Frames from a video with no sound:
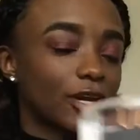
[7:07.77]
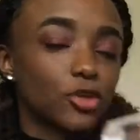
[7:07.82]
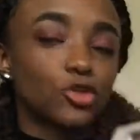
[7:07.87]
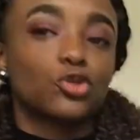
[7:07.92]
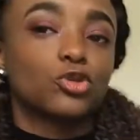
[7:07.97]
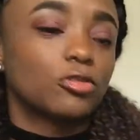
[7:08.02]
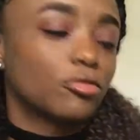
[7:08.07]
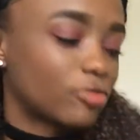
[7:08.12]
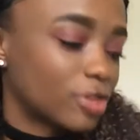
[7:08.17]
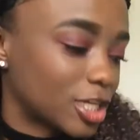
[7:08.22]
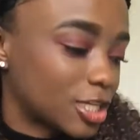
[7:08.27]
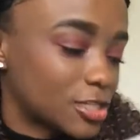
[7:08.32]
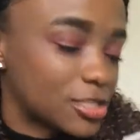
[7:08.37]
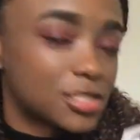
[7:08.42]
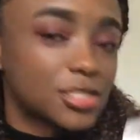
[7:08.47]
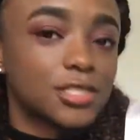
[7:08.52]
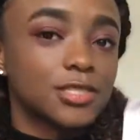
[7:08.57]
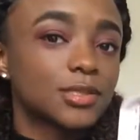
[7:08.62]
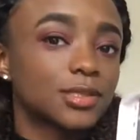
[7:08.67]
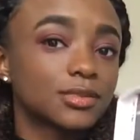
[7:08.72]
I can do the
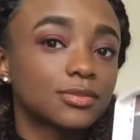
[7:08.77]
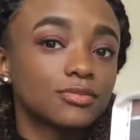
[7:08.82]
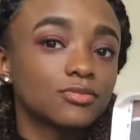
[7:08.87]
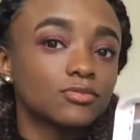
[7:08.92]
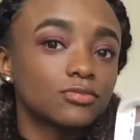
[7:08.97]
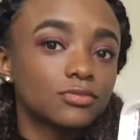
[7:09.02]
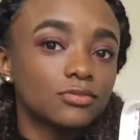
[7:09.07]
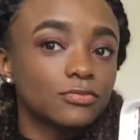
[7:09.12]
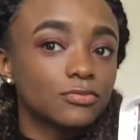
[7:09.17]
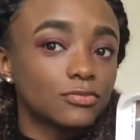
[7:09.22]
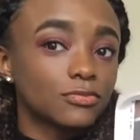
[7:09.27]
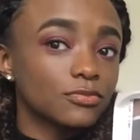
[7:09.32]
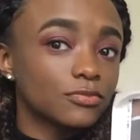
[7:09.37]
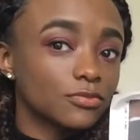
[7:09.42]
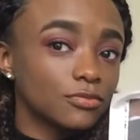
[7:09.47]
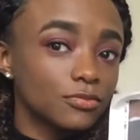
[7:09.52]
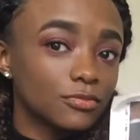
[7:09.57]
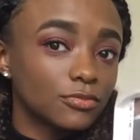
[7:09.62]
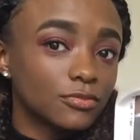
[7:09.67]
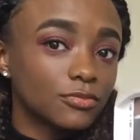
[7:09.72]
face.
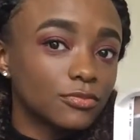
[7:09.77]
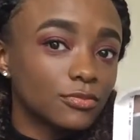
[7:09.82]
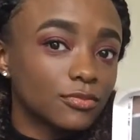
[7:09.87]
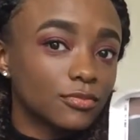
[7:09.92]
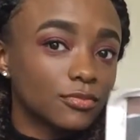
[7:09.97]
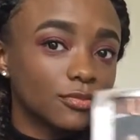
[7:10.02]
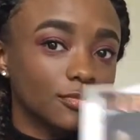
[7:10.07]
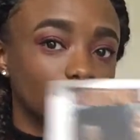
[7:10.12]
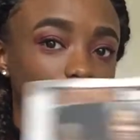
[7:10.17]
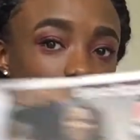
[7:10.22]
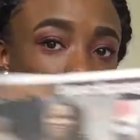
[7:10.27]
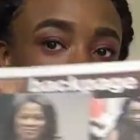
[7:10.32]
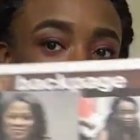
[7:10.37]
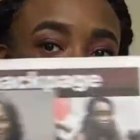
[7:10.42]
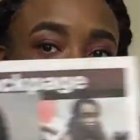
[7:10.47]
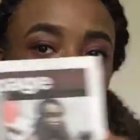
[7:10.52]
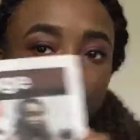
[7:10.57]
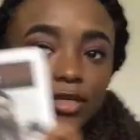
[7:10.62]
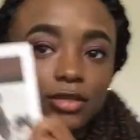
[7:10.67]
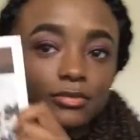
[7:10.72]
Am I
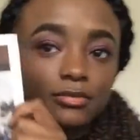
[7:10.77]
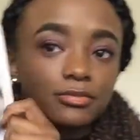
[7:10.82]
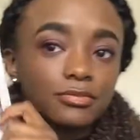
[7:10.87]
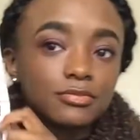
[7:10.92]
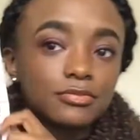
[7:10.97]
doing it right?